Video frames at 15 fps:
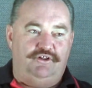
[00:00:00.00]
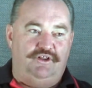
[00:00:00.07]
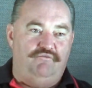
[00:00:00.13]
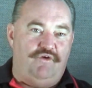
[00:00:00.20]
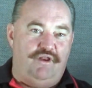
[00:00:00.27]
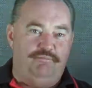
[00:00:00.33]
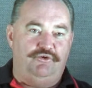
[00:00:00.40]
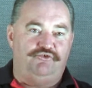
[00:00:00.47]
You'll have
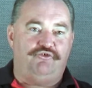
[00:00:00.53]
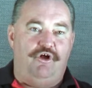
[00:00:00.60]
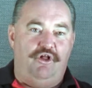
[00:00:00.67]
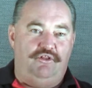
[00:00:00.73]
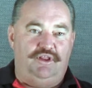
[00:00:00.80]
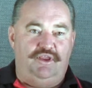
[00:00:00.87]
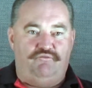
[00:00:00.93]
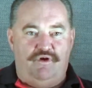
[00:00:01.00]
one patrol
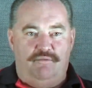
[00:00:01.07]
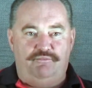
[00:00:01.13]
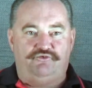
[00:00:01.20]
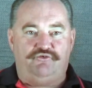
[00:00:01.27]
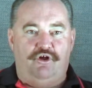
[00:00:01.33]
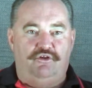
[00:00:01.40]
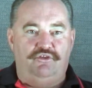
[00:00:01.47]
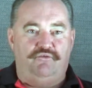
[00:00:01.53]
on the left, one
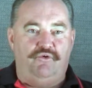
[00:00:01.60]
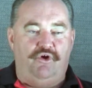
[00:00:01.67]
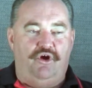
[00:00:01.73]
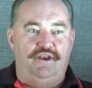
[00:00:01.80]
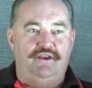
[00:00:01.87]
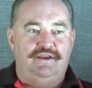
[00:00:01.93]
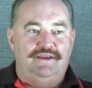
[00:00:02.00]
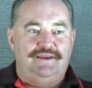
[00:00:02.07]
patrol on the
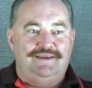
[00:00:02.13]
right.